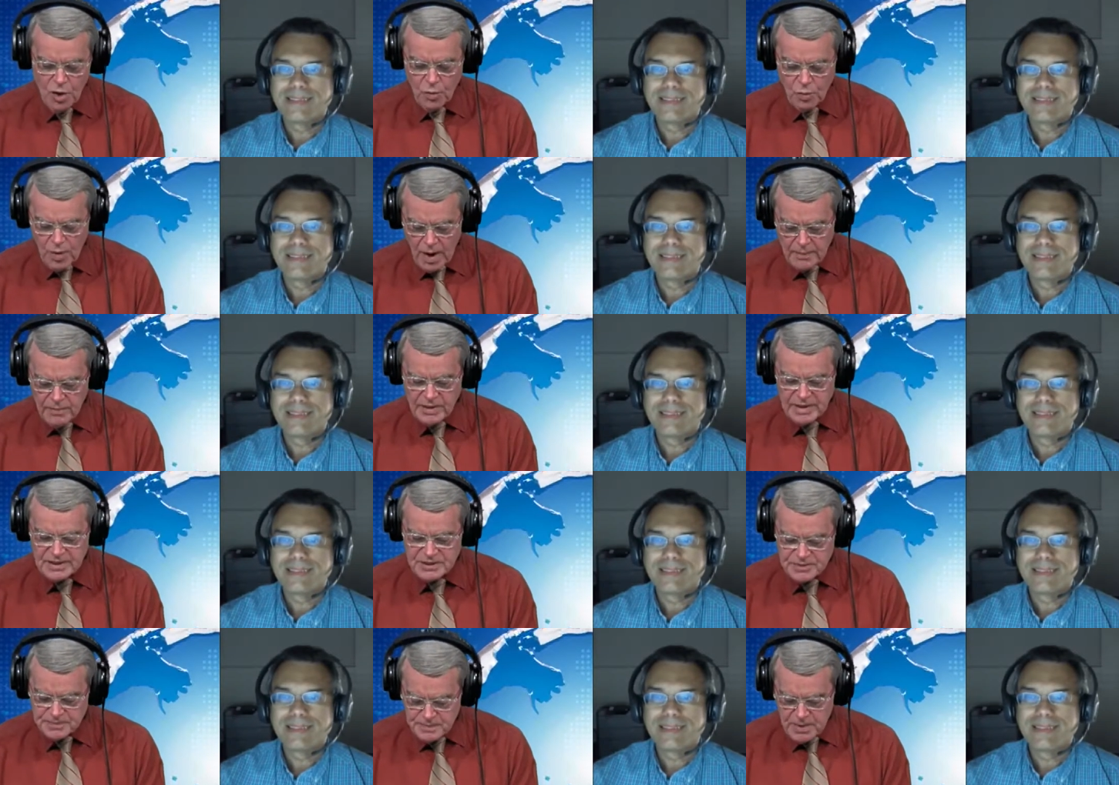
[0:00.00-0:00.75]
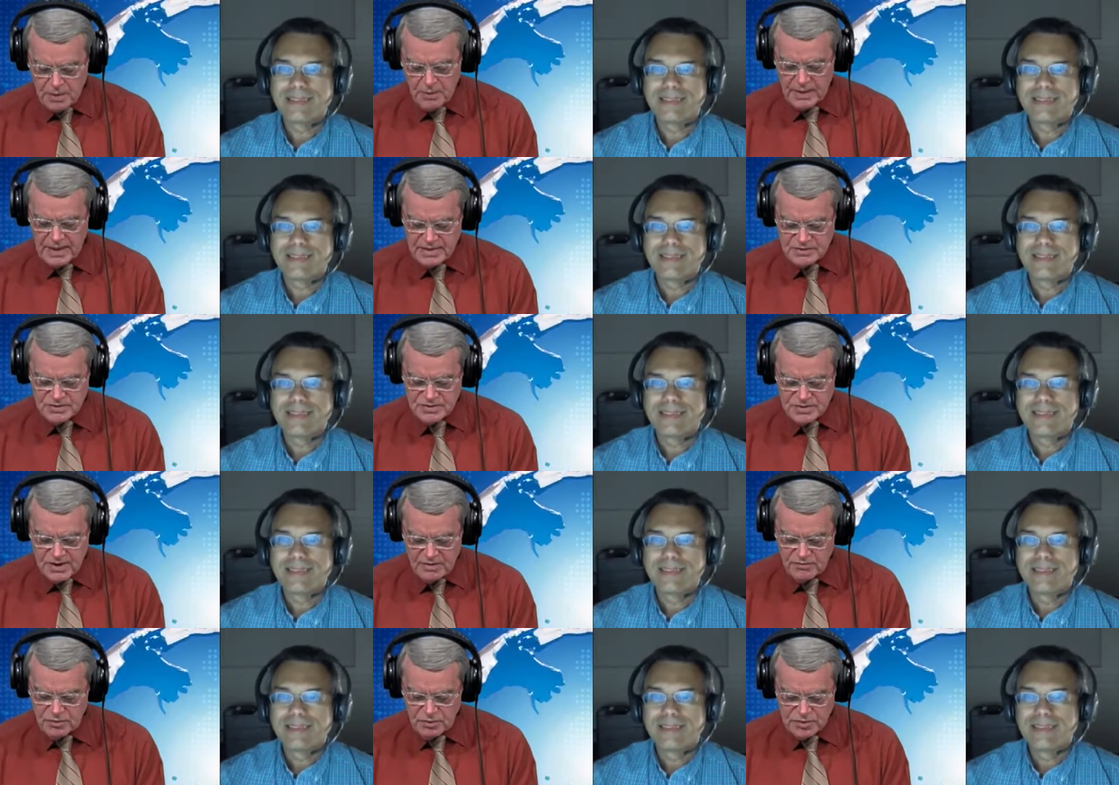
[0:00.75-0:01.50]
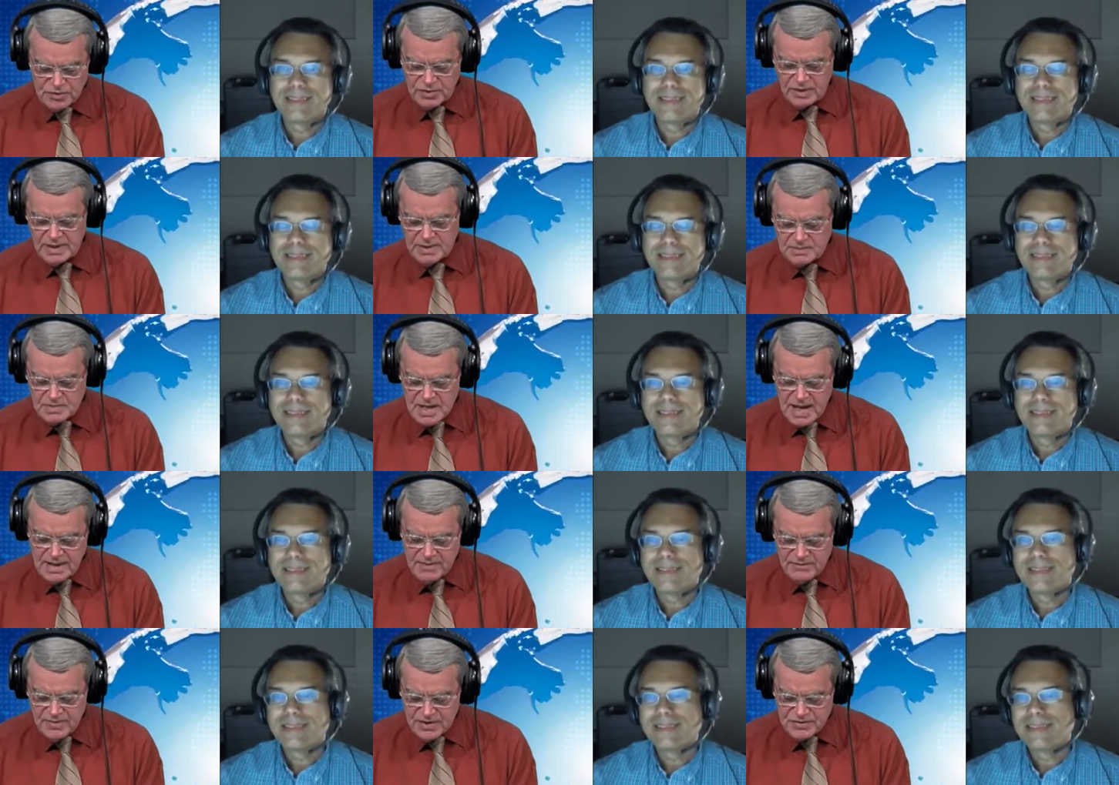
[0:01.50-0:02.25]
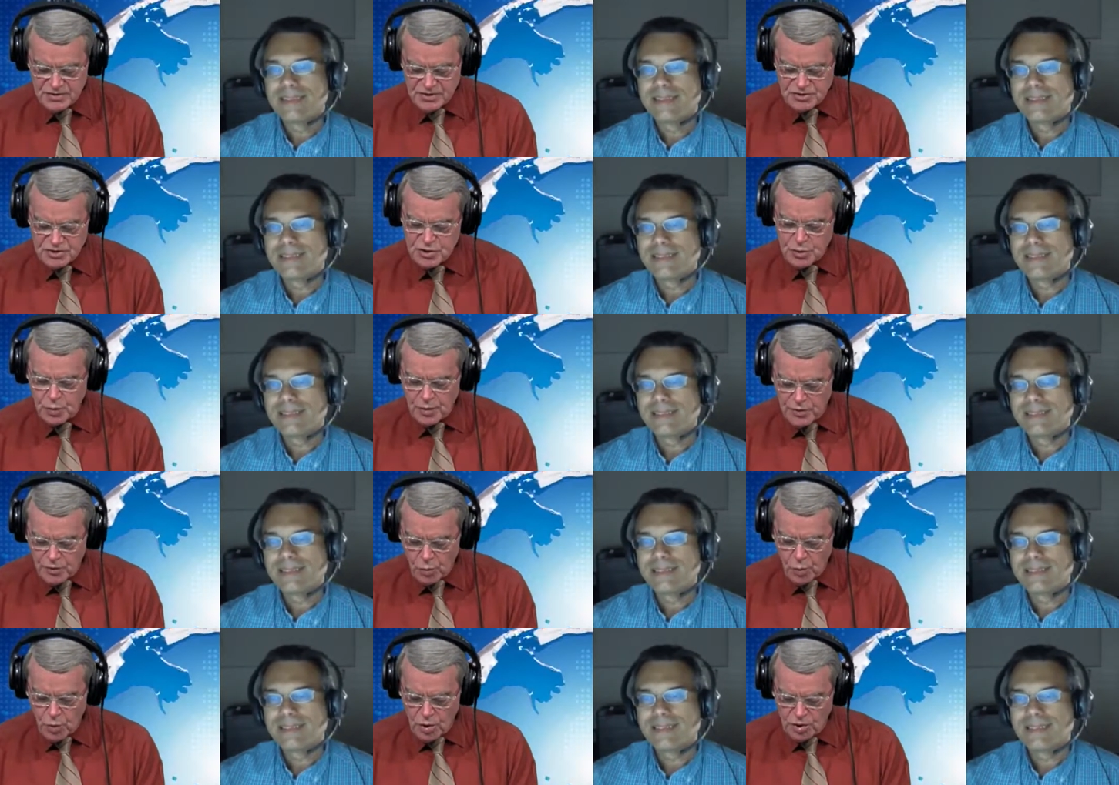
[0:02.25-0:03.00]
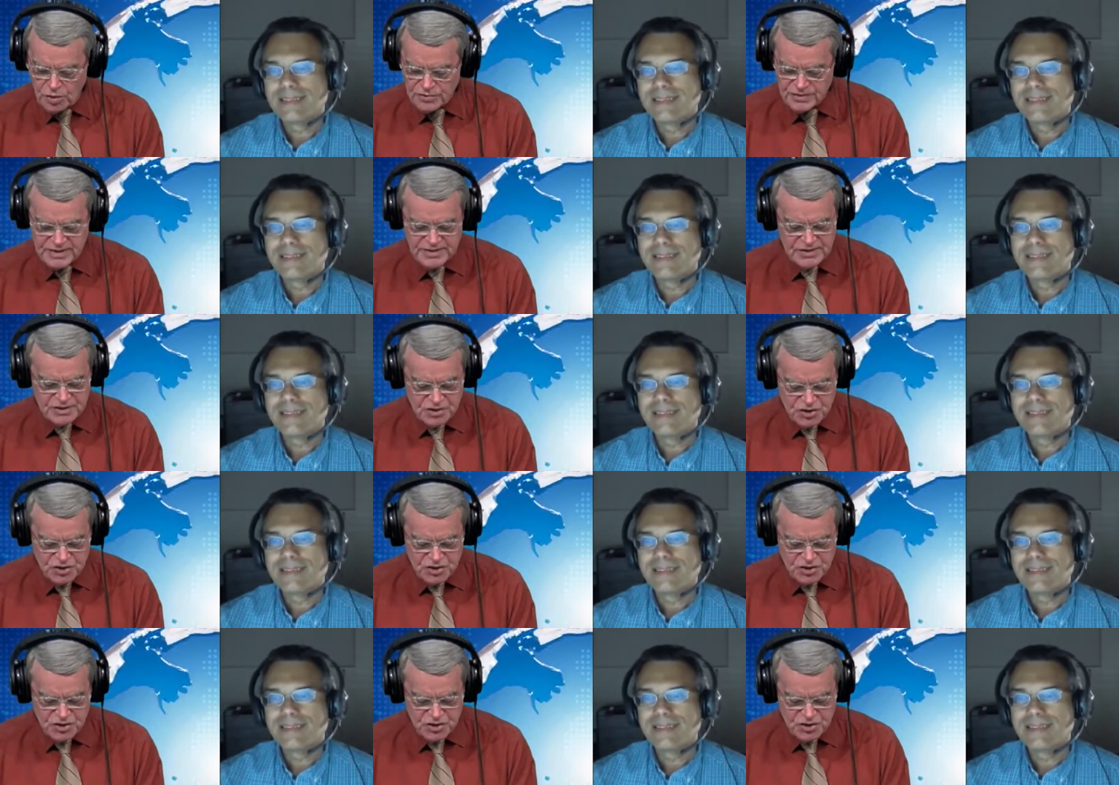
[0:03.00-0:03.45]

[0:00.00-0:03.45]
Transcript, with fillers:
Speaker 1: Robert experienced several sleep time visits to other worlds as a